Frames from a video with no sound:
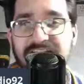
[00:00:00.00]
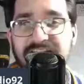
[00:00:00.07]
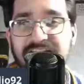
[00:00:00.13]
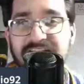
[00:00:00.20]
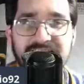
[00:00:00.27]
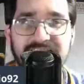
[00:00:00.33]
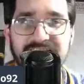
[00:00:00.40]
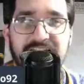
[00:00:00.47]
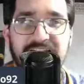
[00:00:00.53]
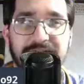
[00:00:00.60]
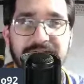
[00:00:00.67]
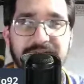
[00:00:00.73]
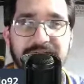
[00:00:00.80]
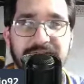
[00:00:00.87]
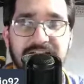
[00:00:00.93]
The first time looked
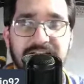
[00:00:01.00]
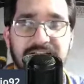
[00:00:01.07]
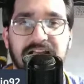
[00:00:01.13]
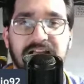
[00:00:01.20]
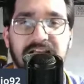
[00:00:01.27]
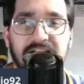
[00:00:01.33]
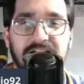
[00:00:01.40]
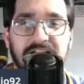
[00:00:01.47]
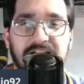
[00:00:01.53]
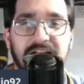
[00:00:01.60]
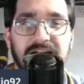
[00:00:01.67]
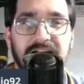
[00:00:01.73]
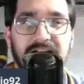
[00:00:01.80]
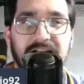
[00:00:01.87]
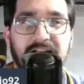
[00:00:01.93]
devastating, but this time
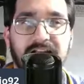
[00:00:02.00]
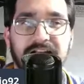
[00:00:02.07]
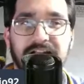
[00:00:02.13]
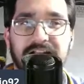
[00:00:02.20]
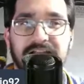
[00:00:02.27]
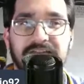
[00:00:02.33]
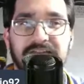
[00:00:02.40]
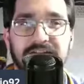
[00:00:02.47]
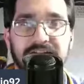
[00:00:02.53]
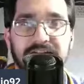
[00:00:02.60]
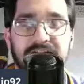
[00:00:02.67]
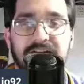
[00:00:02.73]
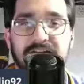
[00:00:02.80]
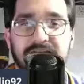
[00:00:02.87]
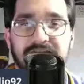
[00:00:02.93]
it's like
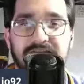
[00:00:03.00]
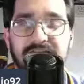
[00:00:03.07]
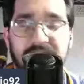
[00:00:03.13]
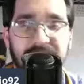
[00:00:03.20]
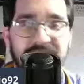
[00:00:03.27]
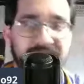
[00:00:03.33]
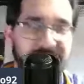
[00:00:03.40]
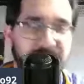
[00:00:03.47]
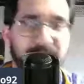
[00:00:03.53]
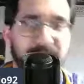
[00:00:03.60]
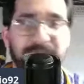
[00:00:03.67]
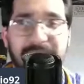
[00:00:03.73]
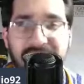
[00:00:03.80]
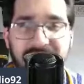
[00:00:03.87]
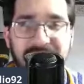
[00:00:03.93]
it
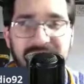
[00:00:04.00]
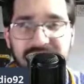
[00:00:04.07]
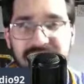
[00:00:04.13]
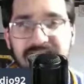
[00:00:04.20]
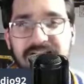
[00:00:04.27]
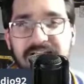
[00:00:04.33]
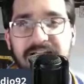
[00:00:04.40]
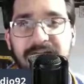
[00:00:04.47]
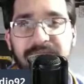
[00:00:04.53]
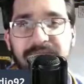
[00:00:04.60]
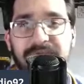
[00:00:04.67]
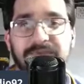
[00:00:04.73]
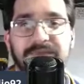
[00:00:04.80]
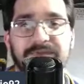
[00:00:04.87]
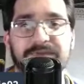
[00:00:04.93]
something bad is
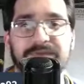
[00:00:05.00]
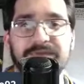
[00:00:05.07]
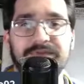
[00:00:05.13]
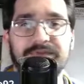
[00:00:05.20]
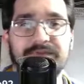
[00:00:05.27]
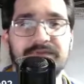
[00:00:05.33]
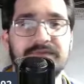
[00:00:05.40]
going to happen.